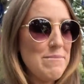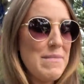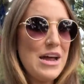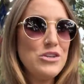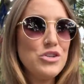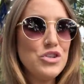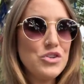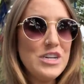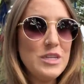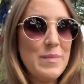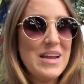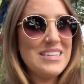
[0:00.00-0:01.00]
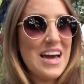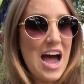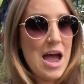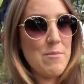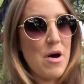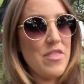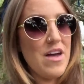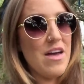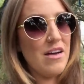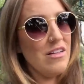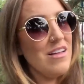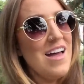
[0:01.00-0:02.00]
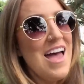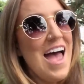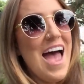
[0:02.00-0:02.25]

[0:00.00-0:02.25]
Manjushri spent time on the hill,